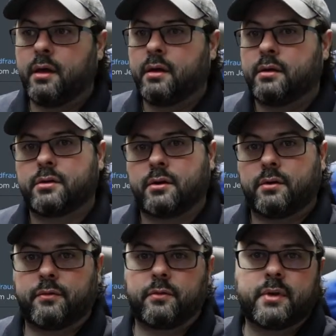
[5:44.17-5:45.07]

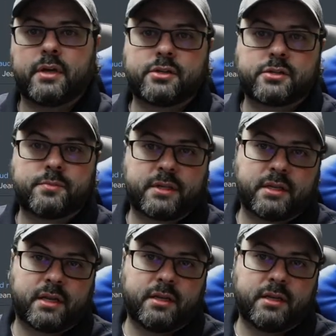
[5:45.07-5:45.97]
so for me, it just
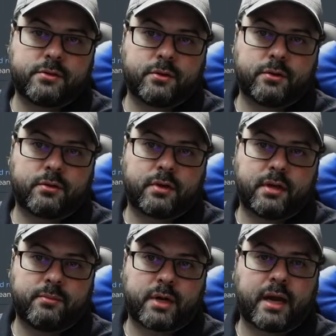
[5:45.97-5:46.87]
makes it easier to
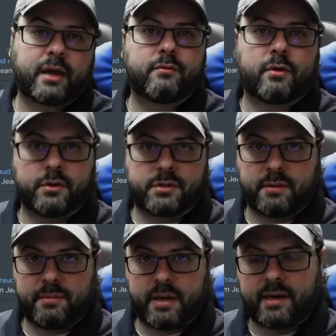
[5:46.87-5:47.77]
keep track of all the
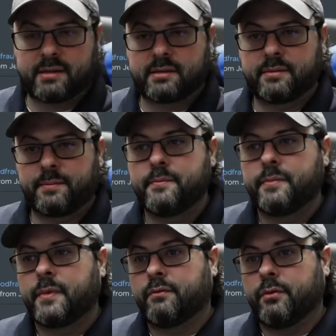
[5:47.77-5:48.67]
subtasks.
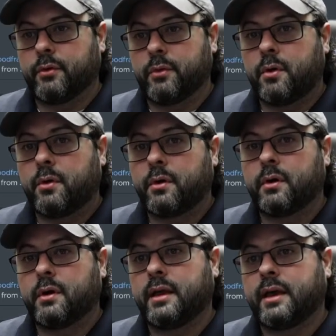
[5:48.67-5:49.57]

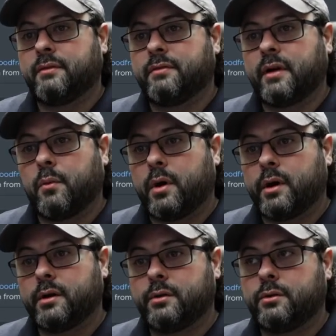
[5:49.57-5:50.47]
Furthermore, like if I
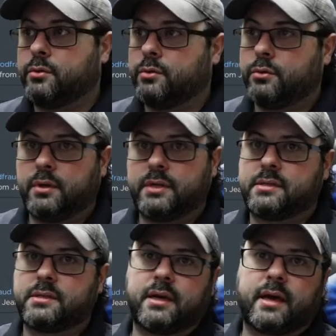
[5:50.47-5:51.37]
wanted to,
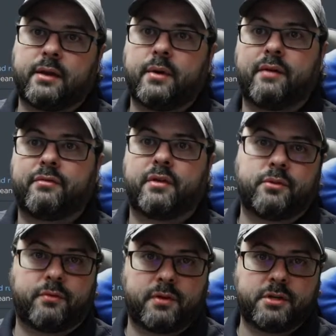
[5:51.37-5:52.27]
let's say I don't have
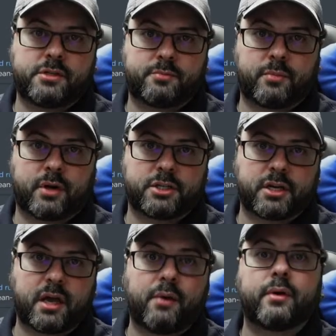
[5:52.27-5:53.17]
time to finish this
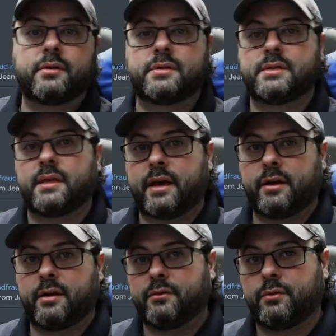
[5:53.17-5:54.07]
project, I wanted to send
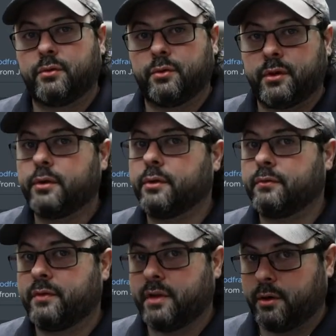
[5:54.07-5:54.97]
that off to
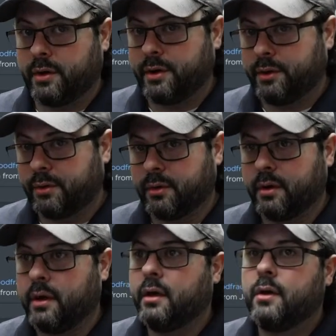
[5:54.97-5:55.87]
another video
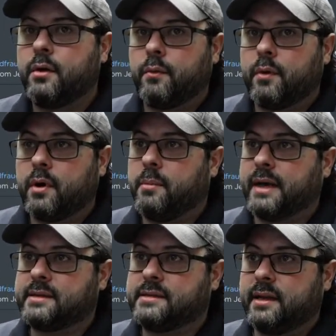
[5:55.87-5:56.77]
editor. Well,
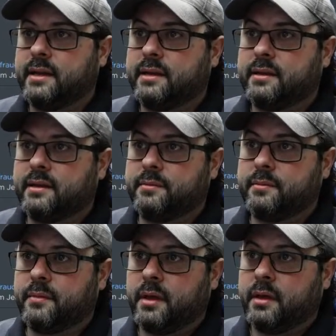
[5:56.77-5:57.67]
by sending
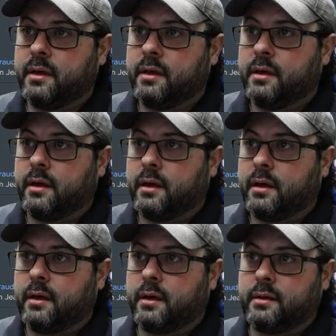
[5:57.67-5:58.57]
them
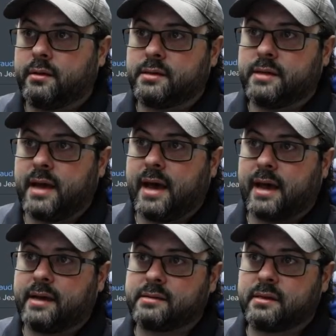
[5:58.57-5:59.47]
this
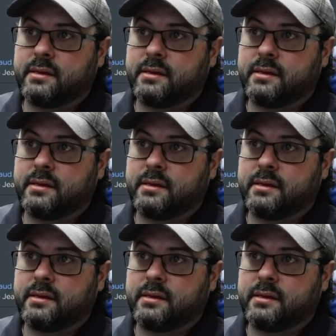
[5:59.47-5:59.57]
task,